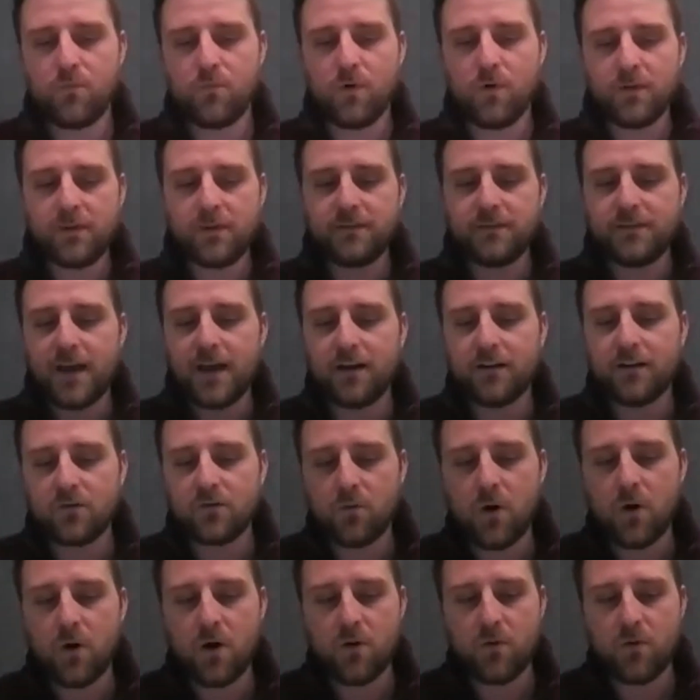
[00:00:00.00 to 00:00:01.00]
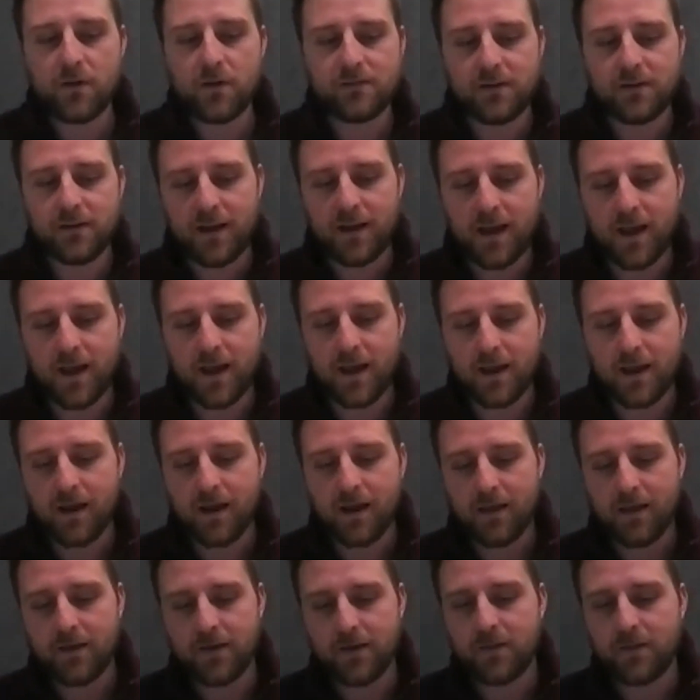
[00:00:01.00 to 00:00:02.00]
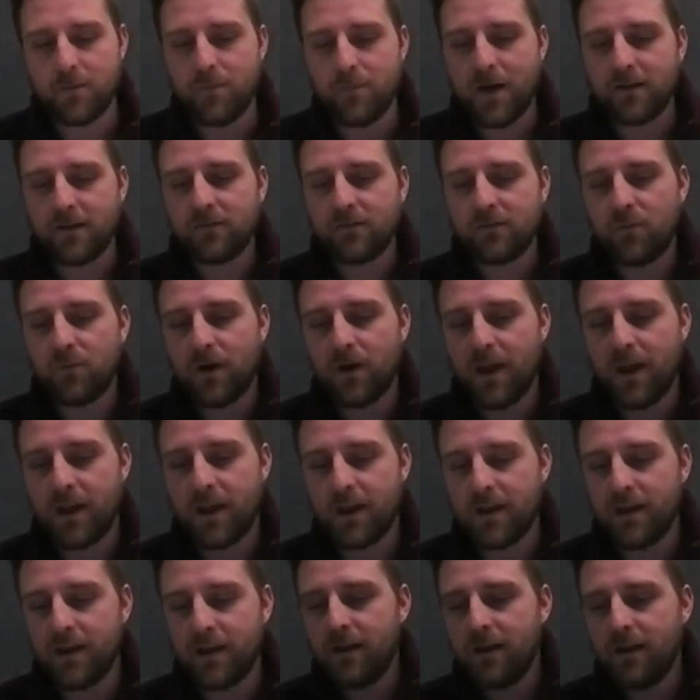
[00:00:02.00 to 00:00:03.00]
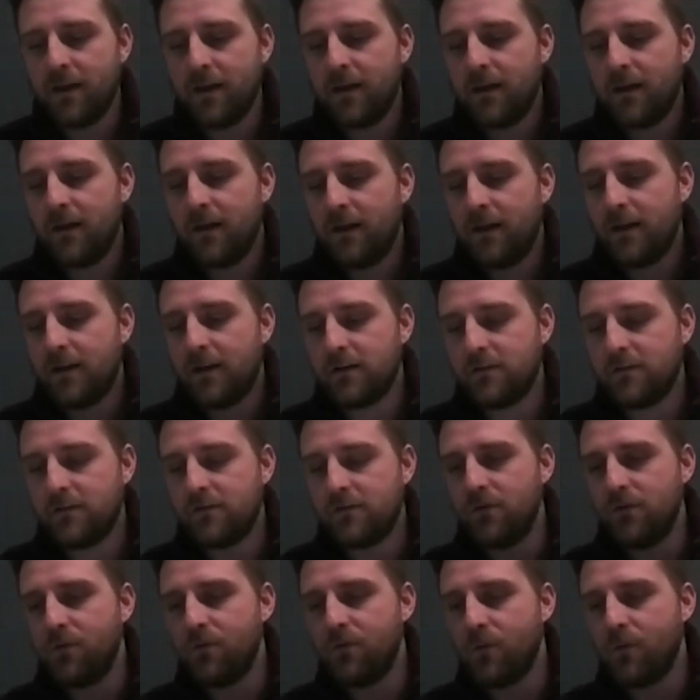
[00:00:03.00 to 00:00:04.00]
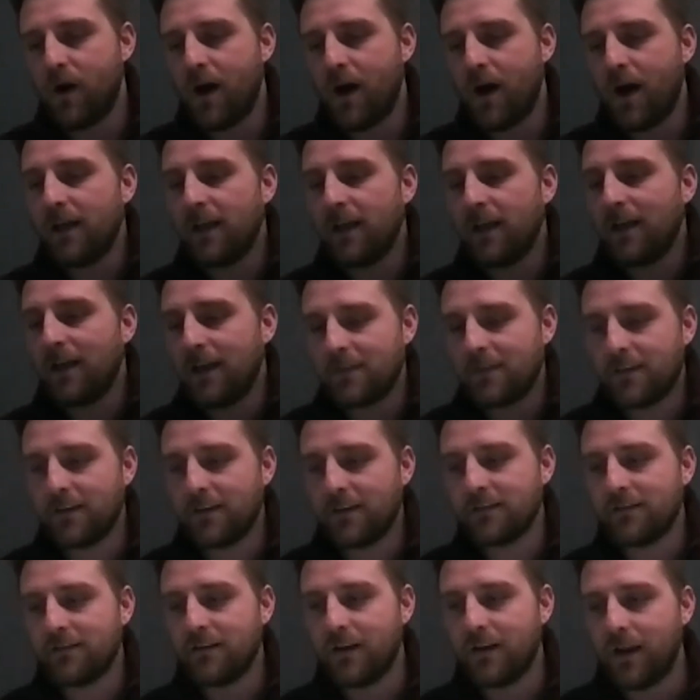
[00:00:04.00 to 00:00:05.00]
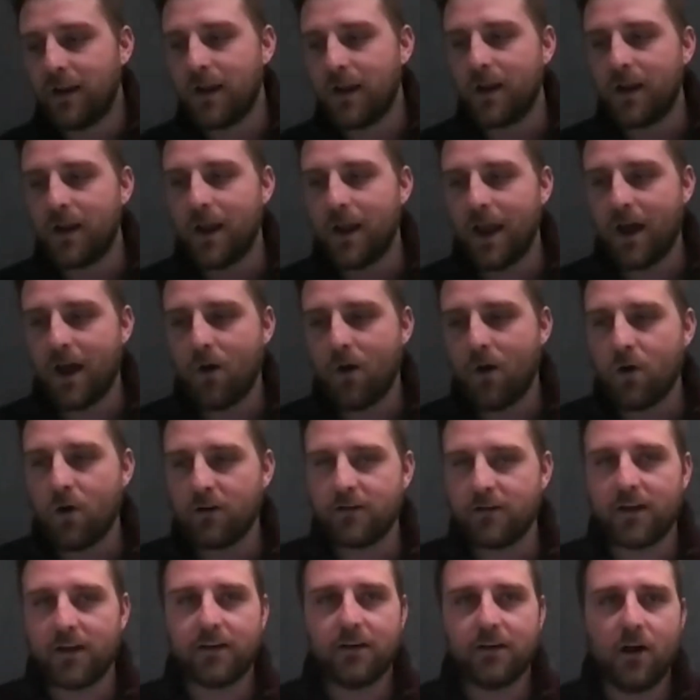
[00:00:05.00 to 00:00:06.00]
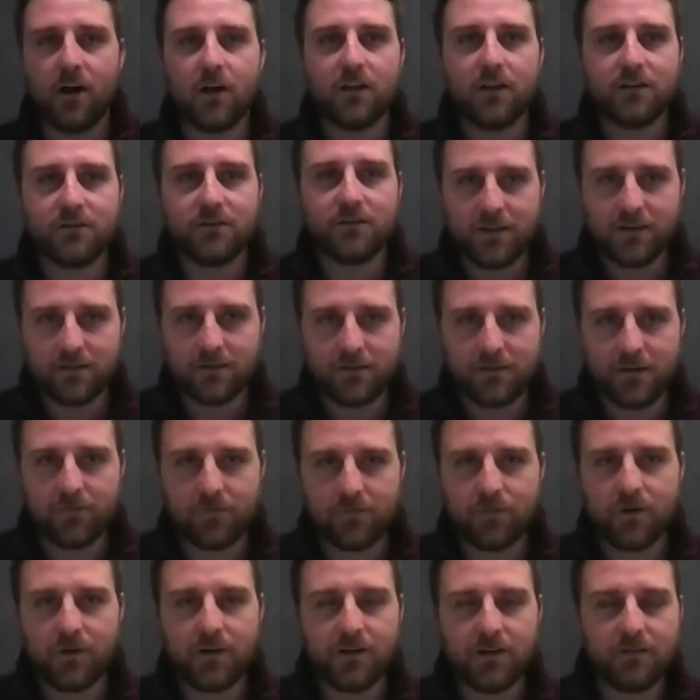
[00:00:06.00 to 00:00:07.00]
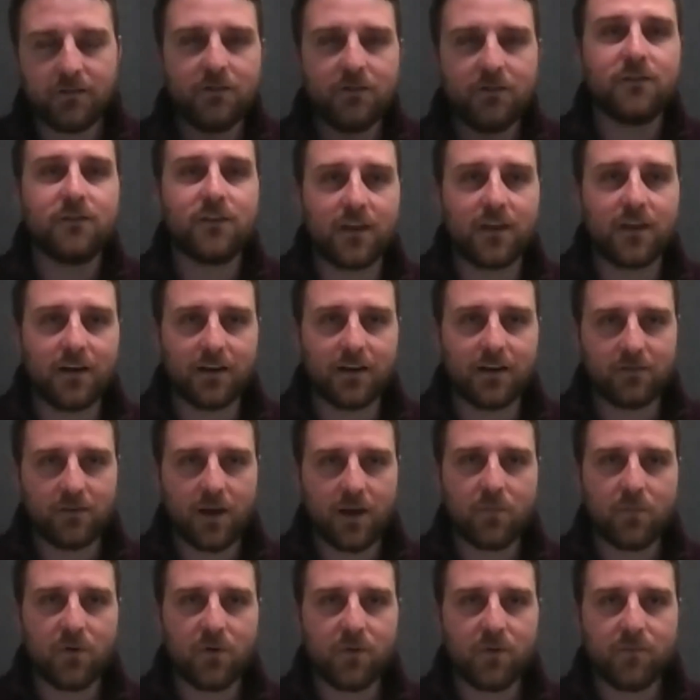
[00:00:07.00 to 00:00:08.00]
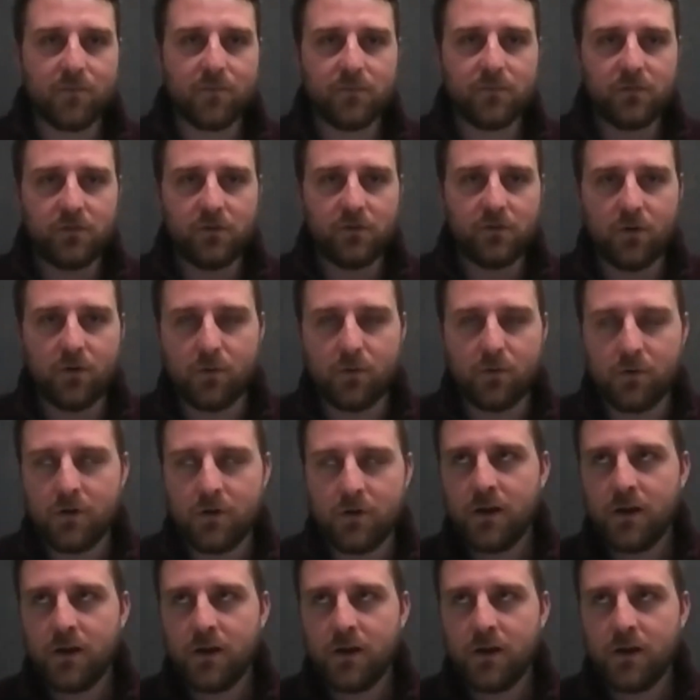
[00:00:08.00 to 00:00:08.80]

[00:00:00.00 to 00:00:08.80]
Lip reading: what the status quo is today, I think the best way to highlight this and how our technology is different is using an example. So